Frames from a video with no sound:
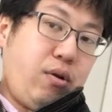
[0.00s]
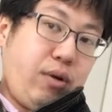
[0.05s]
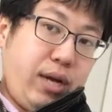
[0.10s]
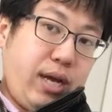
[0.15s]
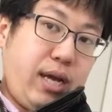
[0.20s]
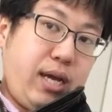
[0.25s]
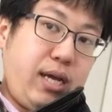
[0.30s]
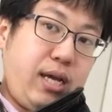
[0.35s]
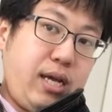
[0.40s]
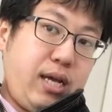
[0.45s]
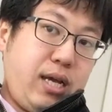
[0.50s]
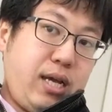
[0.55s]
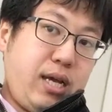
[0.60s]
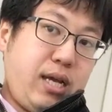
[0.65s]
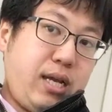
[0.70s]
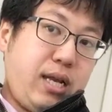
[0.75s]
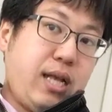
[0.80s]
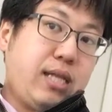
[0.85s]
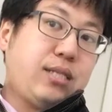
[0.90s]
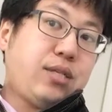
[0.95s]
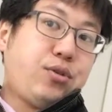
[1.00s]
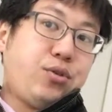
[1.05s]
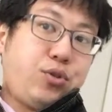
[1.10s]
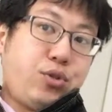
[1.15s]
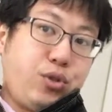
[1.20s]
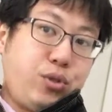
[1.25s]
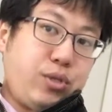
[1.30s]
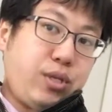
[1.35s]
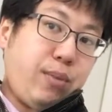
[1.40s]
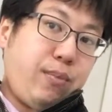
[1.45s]
Okay? That's the
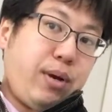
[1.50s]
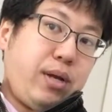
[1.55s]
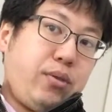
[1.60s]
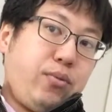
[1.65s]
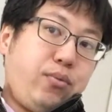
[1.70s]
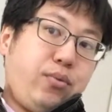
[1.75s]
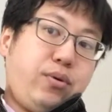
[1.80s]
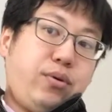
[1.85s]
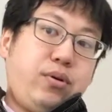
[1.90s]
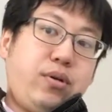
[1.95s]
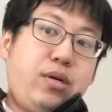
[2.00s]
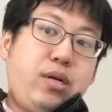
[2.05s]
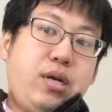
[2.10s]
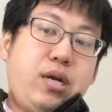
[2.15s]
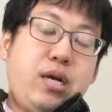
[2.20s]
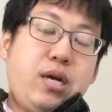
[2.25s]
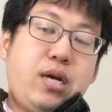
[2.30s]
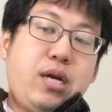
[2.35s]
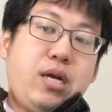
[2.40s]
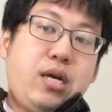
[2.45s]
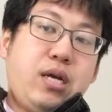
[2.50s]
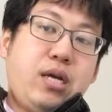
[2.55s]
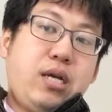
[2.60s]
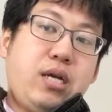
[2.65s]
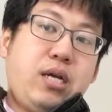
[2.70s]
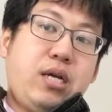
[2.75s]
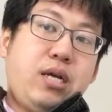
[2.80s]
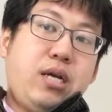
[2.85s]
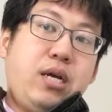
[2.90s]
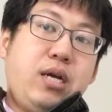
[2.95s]
truth about the world.
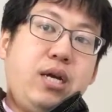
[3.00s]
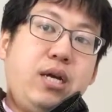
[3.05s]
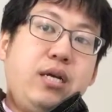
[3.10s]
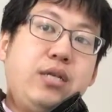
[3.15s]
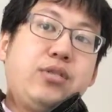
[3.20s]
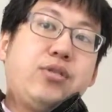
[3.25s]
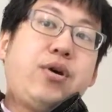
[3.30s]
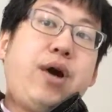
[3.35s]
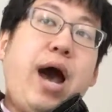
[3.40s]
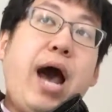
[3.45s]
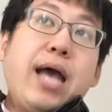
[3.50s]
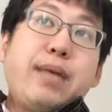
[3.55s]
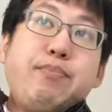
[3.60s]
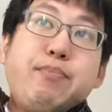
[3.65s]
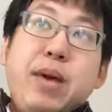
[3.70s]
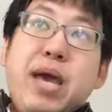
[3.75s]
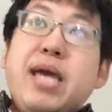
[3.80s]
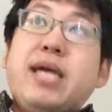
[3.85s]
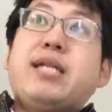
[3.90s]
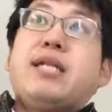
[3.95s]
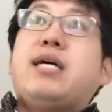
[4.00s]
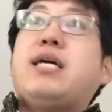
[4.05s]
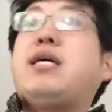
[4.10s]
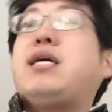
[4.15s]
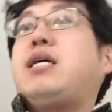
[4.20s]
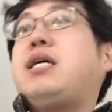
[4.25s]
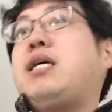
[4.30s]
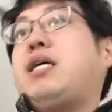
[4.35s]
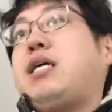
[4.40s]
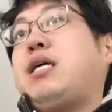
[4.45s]
So I paid
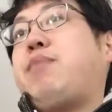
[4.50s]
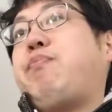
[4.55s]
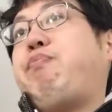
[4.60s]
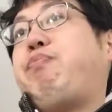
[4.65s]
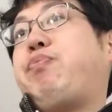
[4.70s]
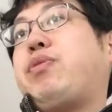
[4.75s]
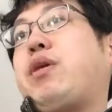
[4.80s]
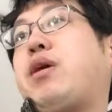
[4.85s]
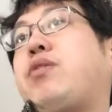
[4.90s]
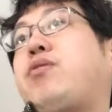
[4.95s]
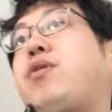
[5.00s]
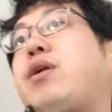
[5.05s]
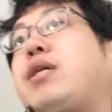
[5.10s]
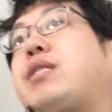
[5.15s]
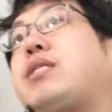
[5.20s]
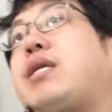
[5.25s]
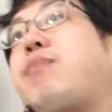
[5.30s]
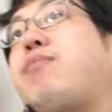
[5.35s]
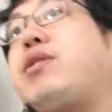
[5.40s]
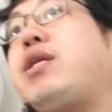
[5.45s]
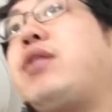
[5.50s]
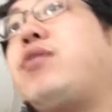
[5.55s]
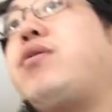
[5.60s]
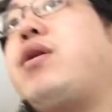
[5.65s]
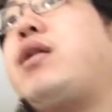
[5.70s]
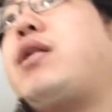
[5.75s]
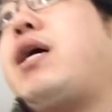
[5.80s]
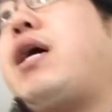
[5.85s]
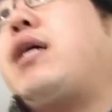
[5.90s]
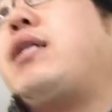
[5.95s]
2017,
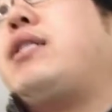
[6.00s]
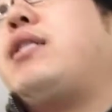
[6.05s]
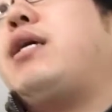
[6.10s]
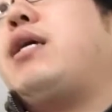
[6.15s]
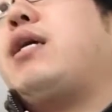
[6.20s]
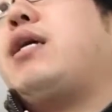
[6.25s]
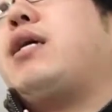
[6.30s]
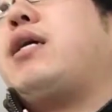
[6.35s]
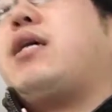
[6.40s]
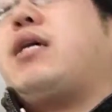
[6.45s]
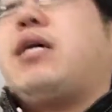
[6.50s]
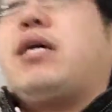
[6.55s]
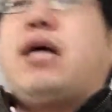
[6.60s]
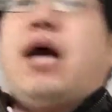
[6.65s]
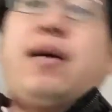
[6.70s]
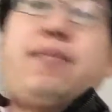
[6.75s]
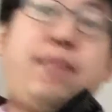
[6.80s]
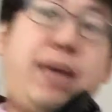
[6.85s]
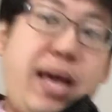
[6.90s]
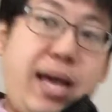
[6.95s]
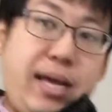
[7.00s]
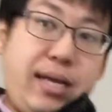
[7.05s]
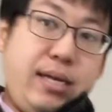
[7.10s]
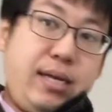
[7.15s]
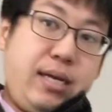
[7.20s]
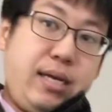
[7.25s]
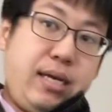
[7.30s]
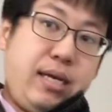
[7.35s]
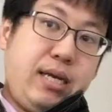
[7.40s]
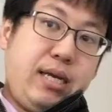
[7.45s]
2019. I
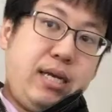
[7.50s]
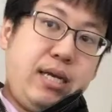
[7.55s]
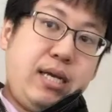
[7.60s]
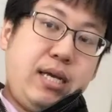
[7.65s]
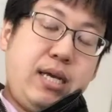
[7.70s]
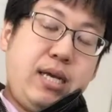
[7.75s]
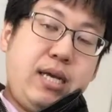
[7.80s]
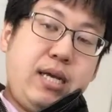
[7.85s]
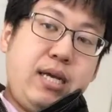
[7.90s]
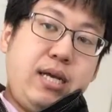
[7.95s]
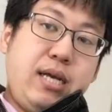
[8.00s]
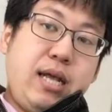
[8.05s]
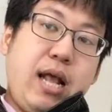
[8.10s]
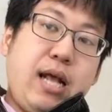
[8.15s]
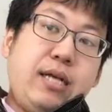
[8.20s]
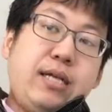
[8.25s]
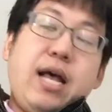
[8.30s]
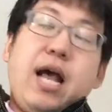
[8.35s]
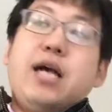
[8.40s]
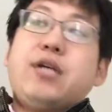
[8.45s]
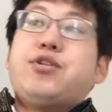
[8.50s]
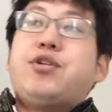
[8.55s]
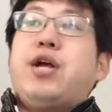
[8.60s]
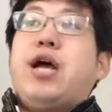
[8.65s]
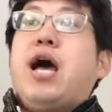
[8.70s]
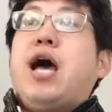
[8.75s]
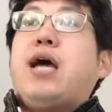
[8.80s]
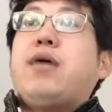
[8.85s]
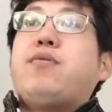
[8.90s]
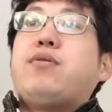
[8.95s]
paid.
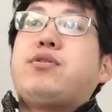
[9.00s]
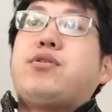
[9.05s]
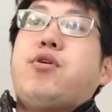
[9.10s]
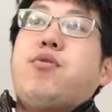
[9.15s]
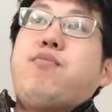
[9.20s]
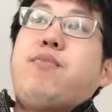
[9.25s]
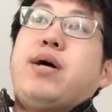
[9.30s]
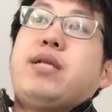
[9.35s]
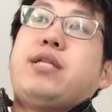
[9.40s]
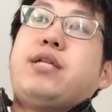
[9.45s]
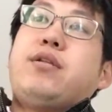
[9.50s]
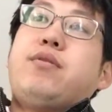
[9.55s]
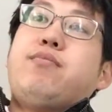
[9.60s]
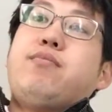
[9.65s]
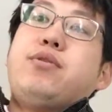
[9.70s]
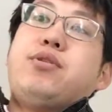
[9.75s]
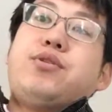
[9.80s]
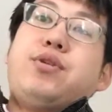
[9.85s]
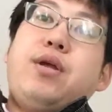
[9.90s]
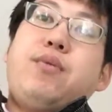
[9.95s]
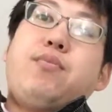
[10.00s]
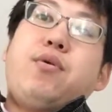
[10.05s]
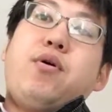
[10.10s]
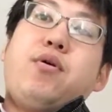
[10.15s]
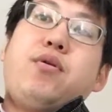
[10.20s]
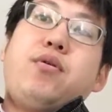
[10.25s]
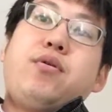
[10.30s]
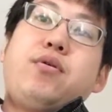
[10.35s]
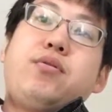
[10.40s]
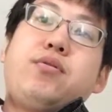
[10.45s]
Actually, I was converted to Muslim
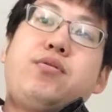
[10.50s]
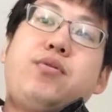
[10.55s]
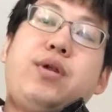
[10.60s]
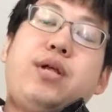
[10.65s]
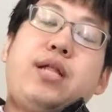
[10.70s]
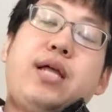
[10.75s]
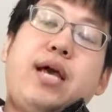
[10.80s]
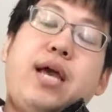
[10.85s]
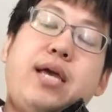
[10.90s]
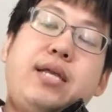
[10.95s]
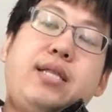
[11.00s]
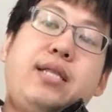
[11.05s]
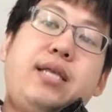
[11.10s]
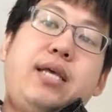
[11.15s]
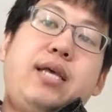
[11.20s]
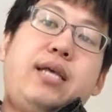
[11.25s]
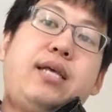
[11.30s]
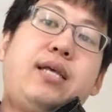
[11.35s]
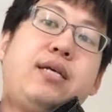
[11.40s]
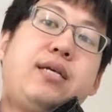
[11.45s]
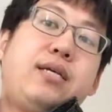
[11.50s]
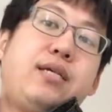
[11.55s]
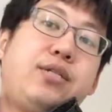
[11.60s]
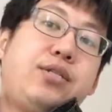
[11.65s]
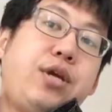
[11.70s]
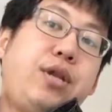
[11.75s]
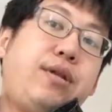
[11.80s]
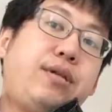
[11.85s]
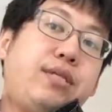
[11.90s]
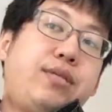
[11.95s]
on 2018,
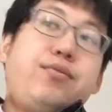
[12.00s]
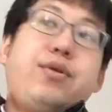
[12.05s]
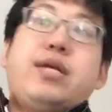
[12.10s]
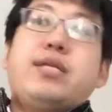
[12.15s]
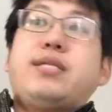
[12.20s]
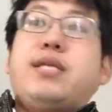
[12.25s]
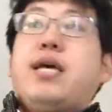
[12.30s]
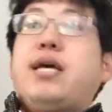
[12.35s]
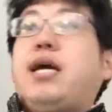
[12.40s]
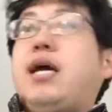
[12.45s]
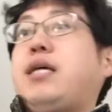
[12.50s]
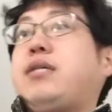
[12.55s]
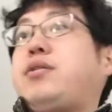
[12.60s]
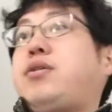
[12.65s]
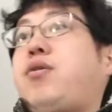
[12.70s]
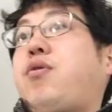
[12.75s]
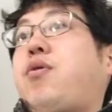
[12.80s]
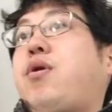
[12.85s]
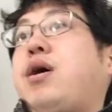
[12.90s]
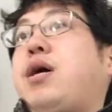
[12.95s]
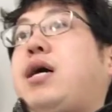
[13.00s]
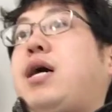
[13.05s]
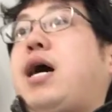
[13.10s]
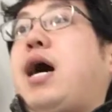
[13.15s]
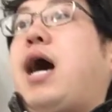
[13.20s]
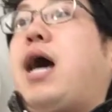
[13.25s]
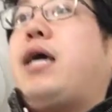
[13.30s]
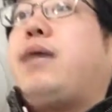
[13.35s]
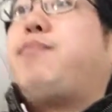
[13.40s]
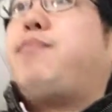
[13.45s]
January 22nd. So
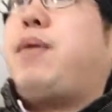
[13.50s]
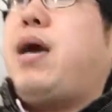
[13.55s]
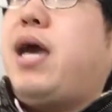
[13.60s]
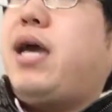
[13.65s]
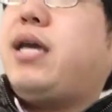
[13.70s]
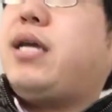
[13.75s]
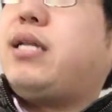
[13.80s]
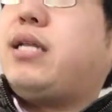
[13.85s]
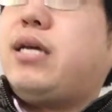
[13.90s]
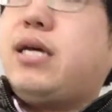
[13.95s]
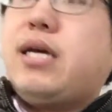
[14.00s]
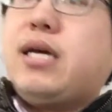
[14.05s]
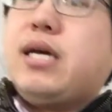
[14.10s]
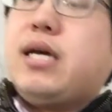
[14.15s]
I paid.